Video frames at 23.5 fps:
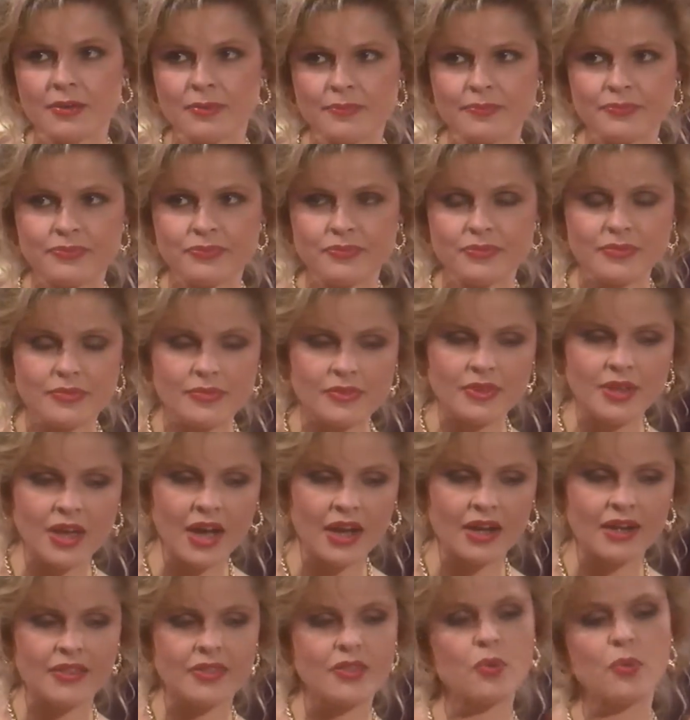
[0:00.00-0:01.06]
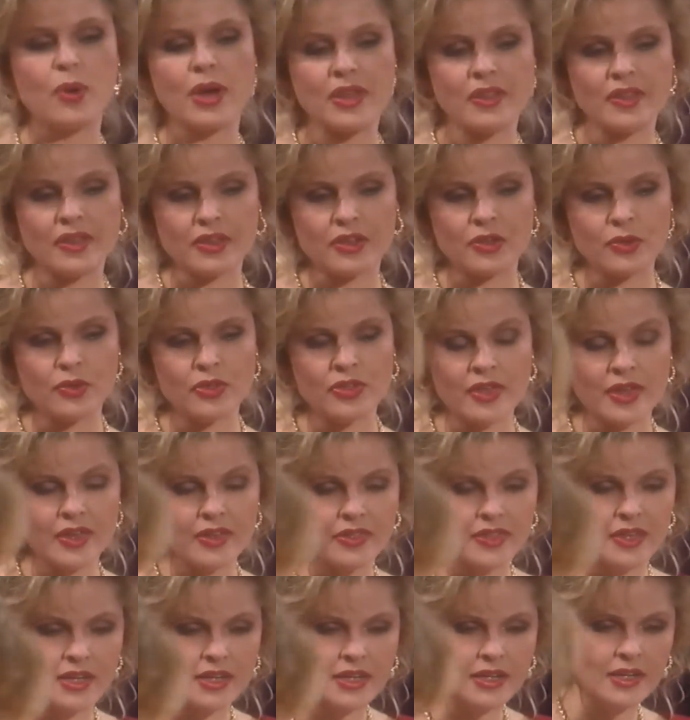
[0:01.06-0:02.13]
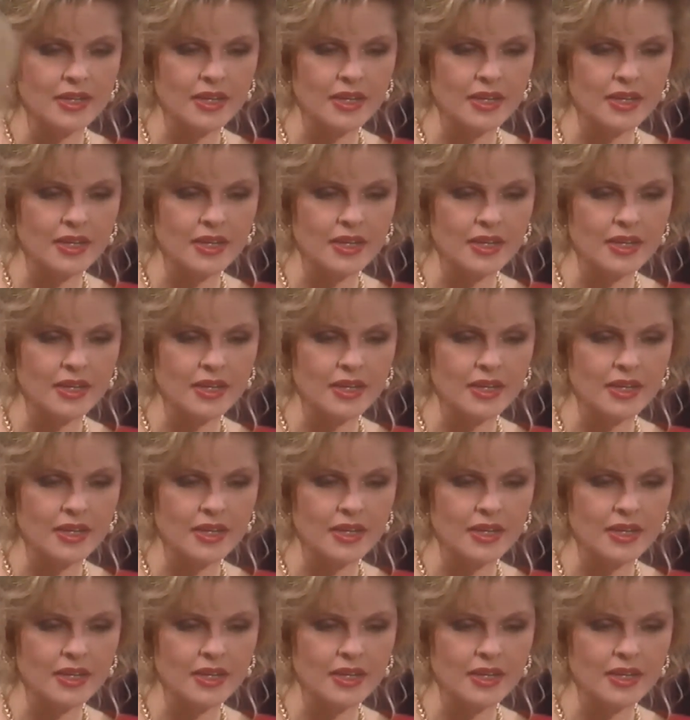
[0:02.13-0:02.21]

um, not in the way that you think... I